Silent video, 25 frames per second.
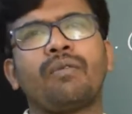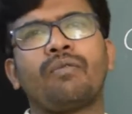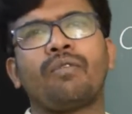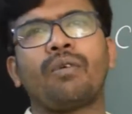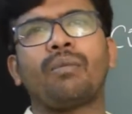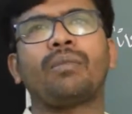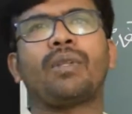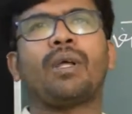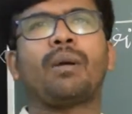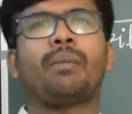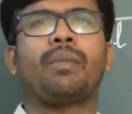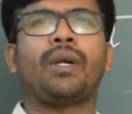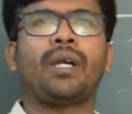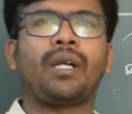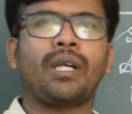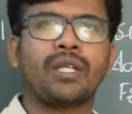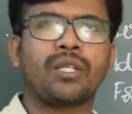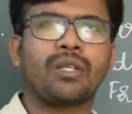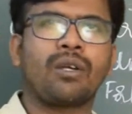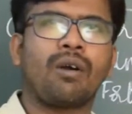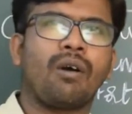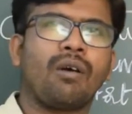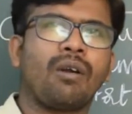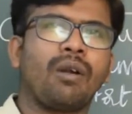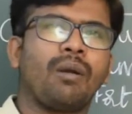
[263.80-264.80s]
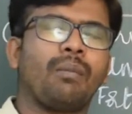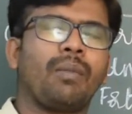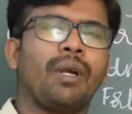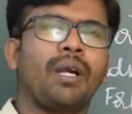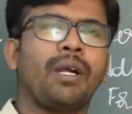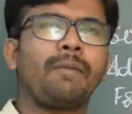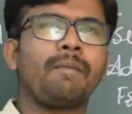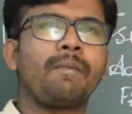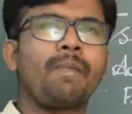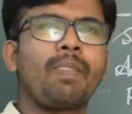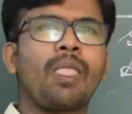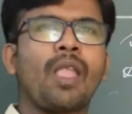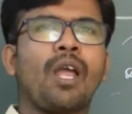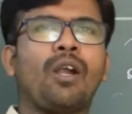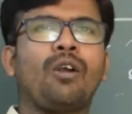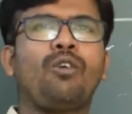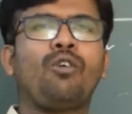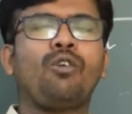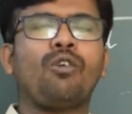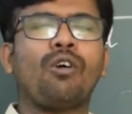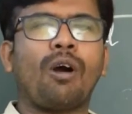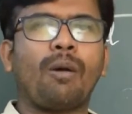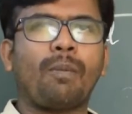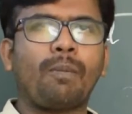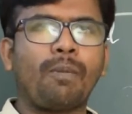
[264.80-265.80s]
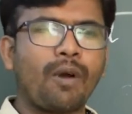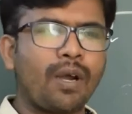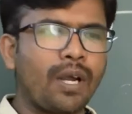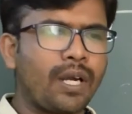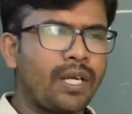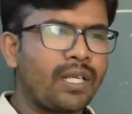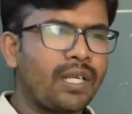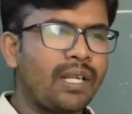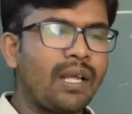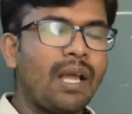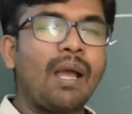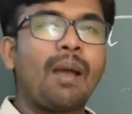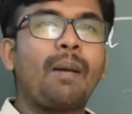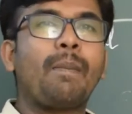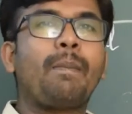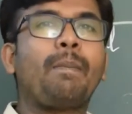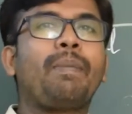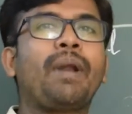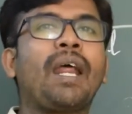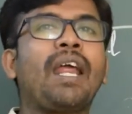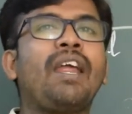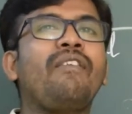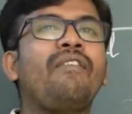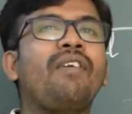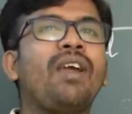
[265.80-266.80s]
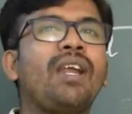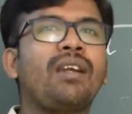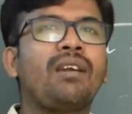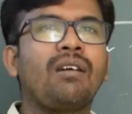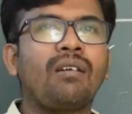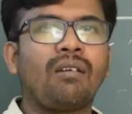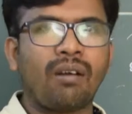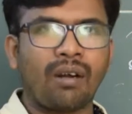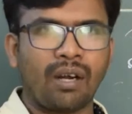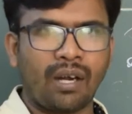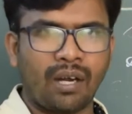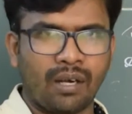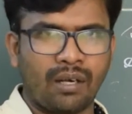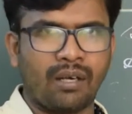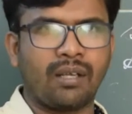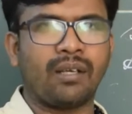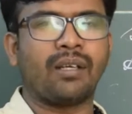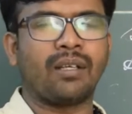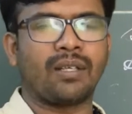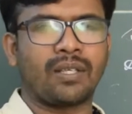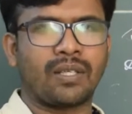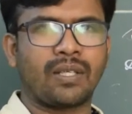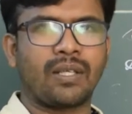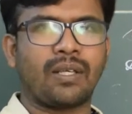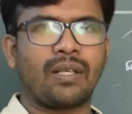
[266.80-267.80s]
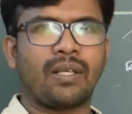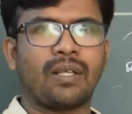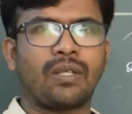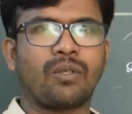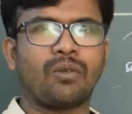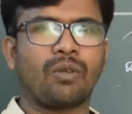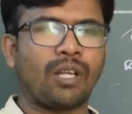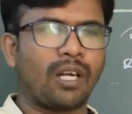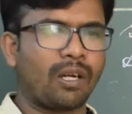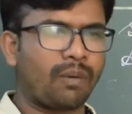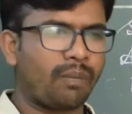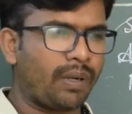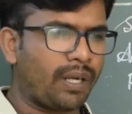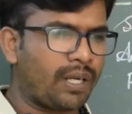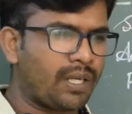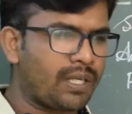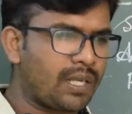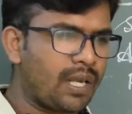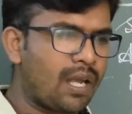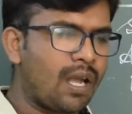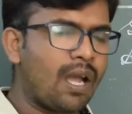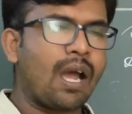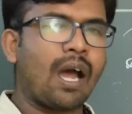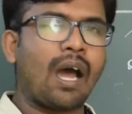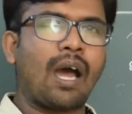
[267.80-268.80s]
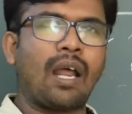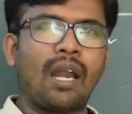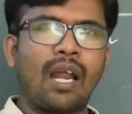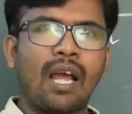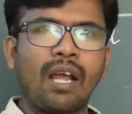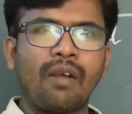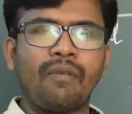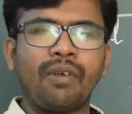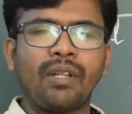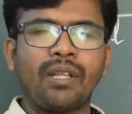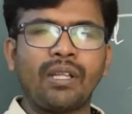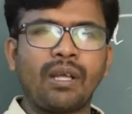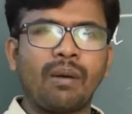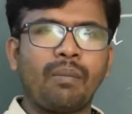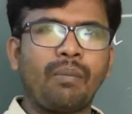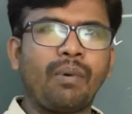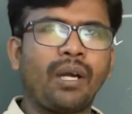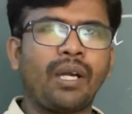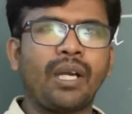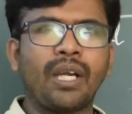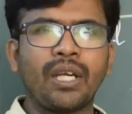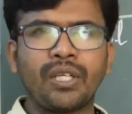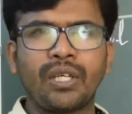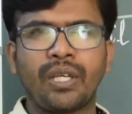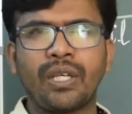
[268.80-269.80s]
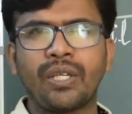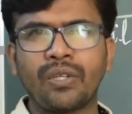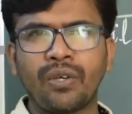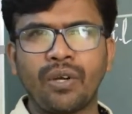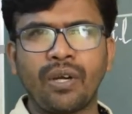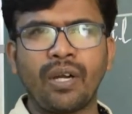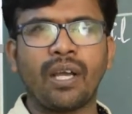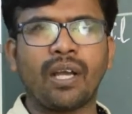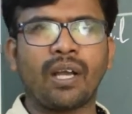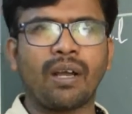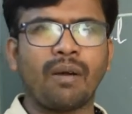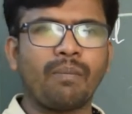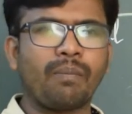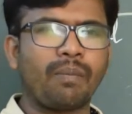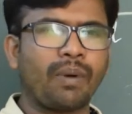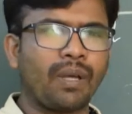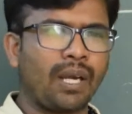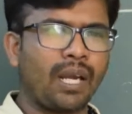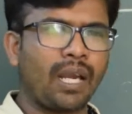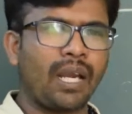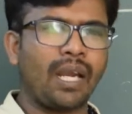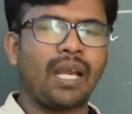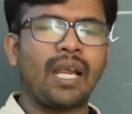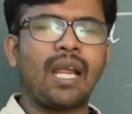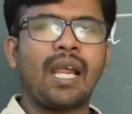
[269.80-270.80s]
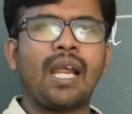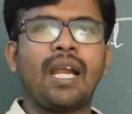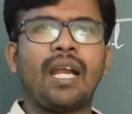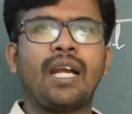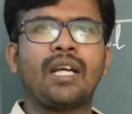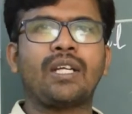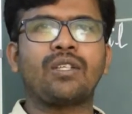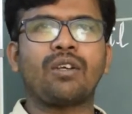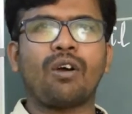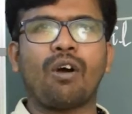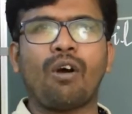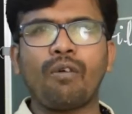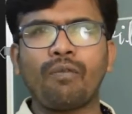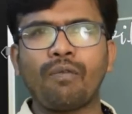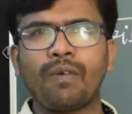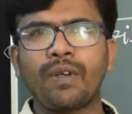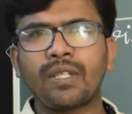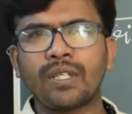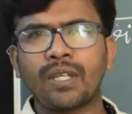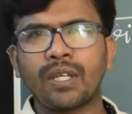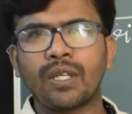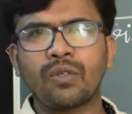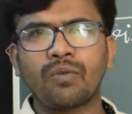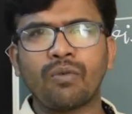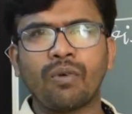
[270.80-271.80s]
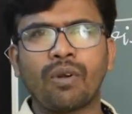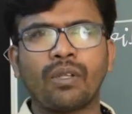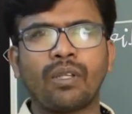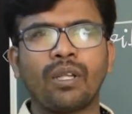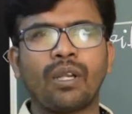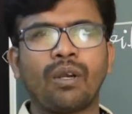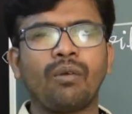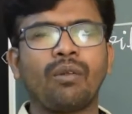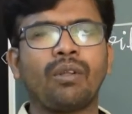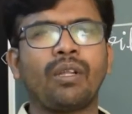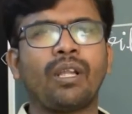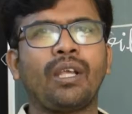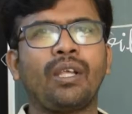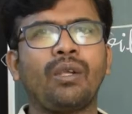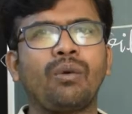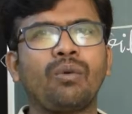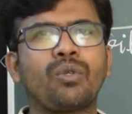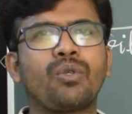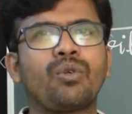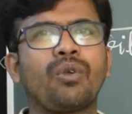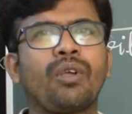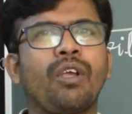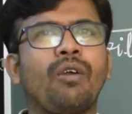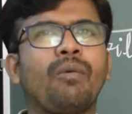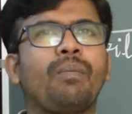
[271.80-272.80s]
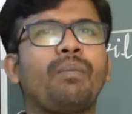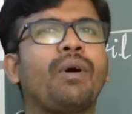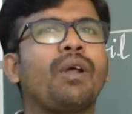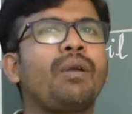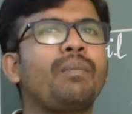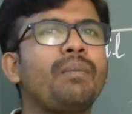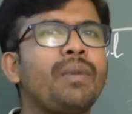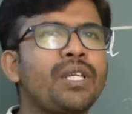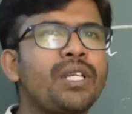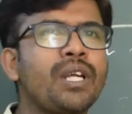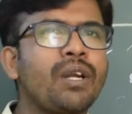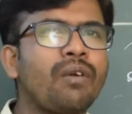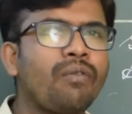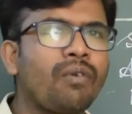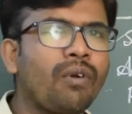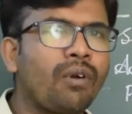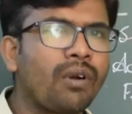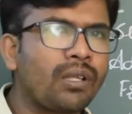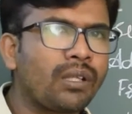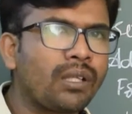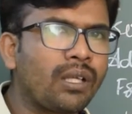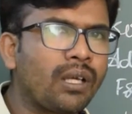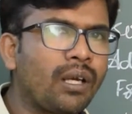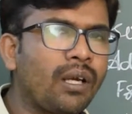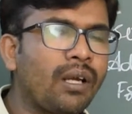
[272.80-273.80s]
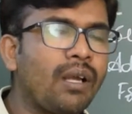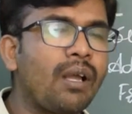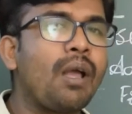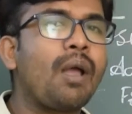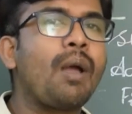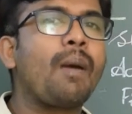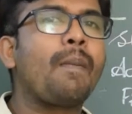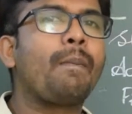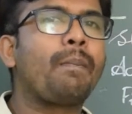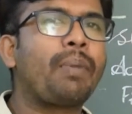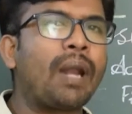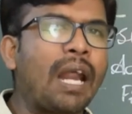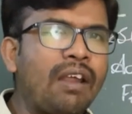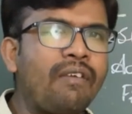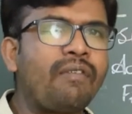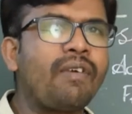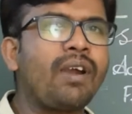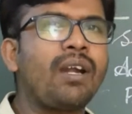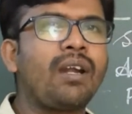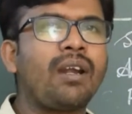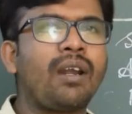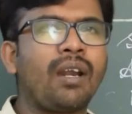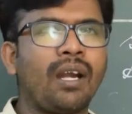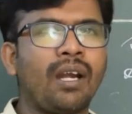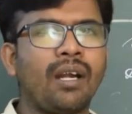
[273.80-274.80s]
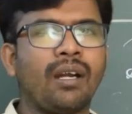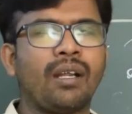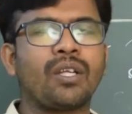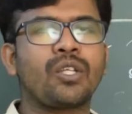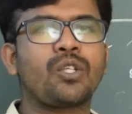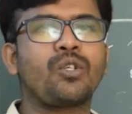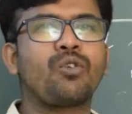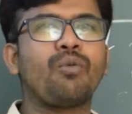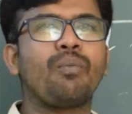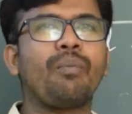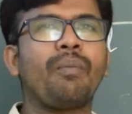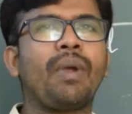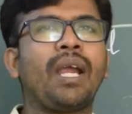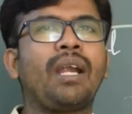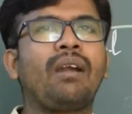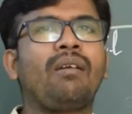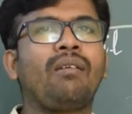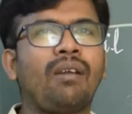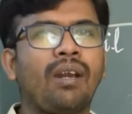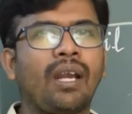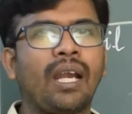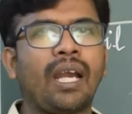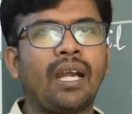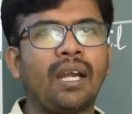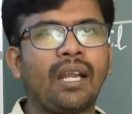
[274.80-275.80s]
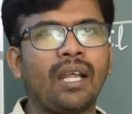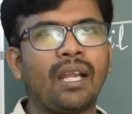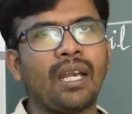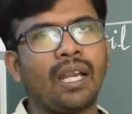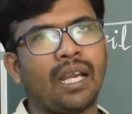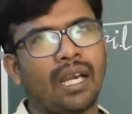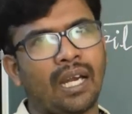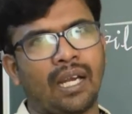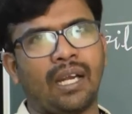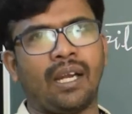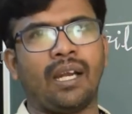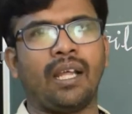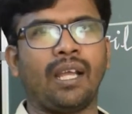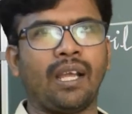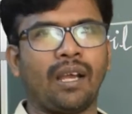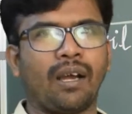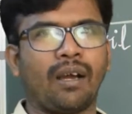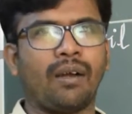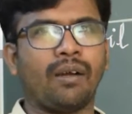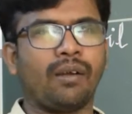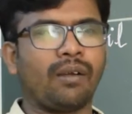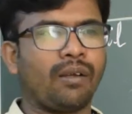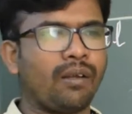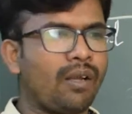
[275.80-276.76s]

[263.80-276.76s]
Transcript: the British government to appoint private traders. So that means along with the British East India Company, its officers were there, they used to give permission for the private traders to make trade in India.